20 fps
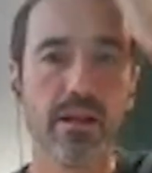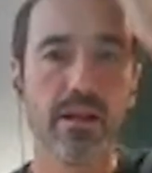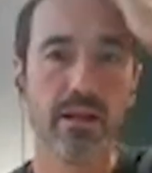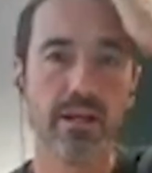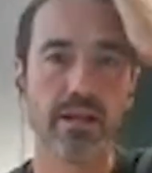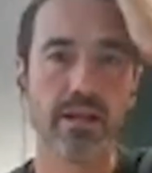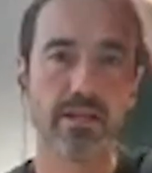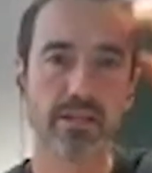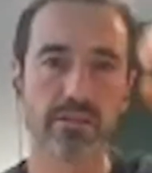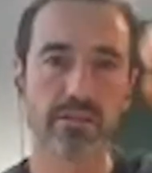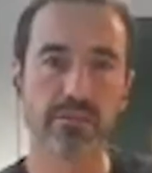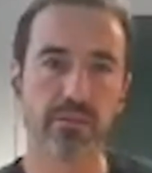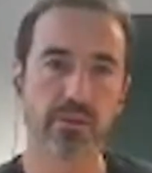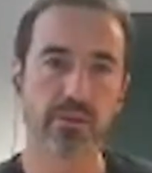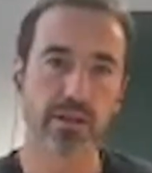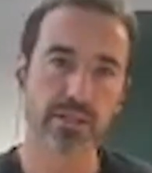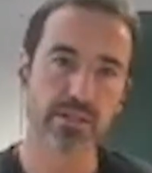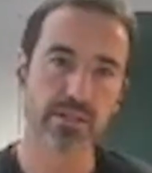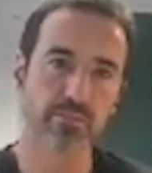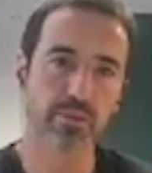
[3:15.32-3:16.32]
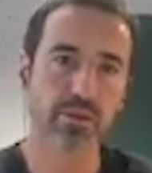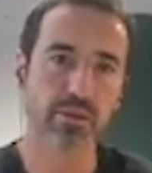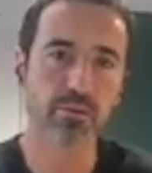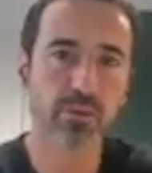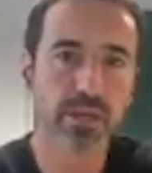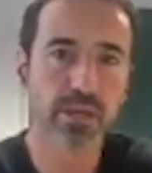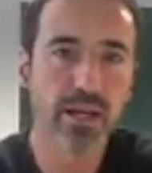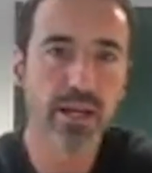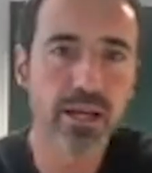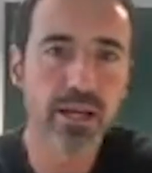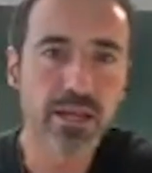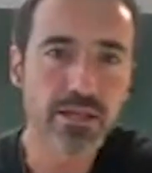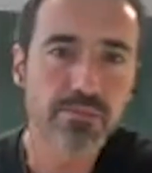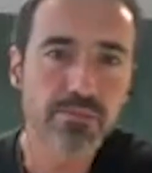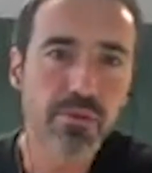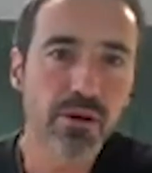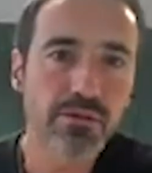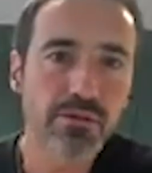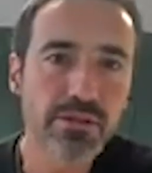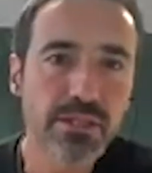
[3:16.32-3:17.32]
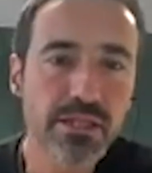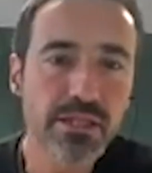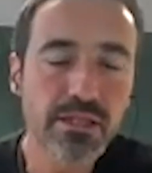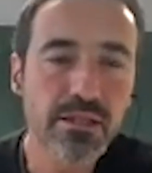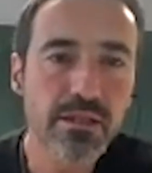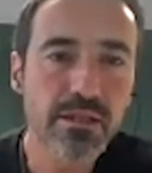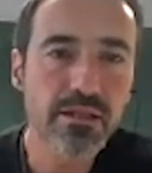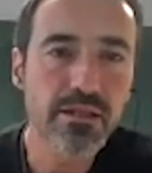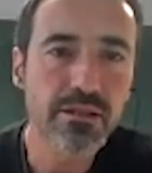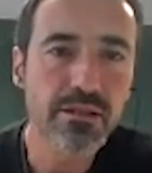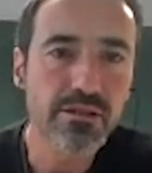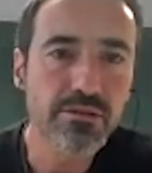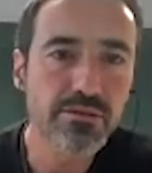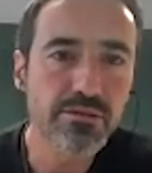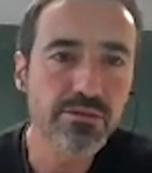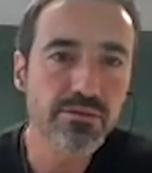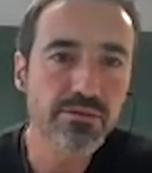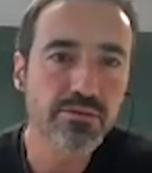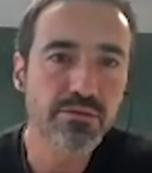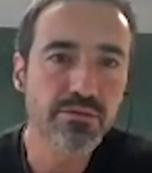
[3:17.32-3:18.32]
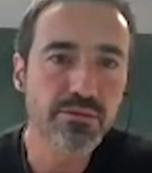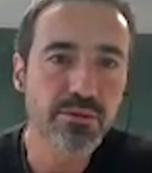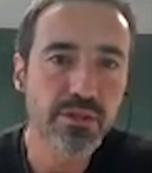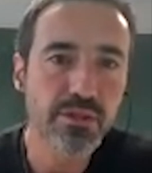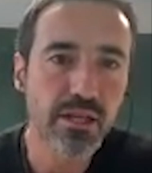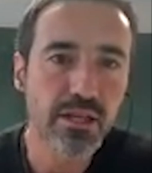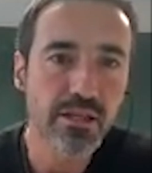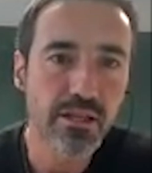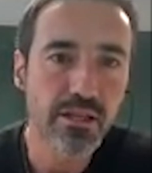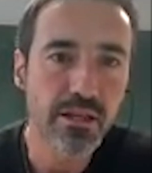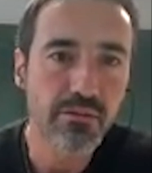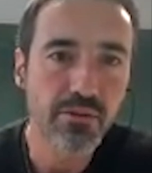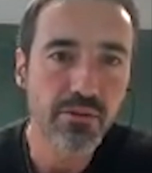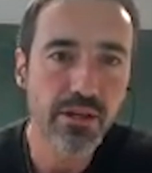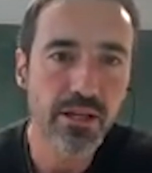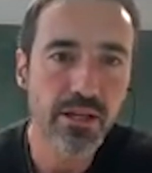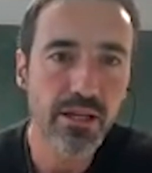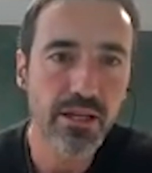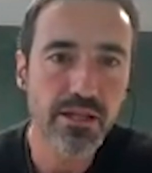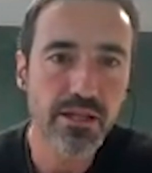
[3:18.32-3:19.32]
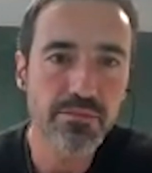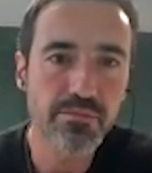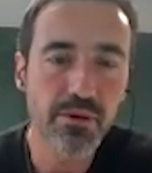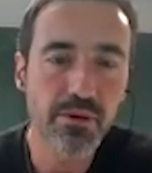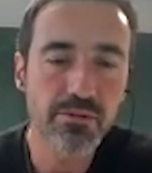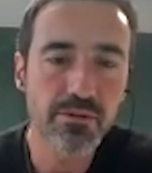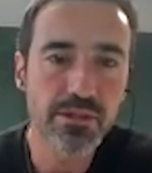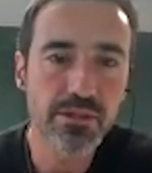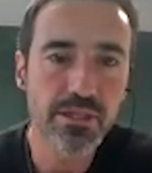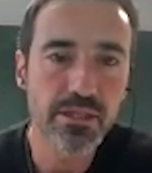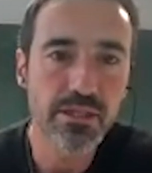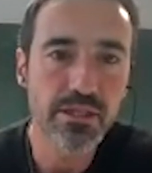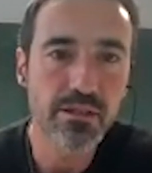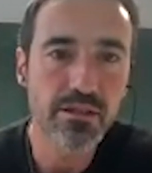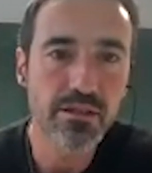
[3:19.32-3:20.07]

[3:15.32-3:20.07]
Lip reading: And for example, when A is bounded, you can, when A is bounded,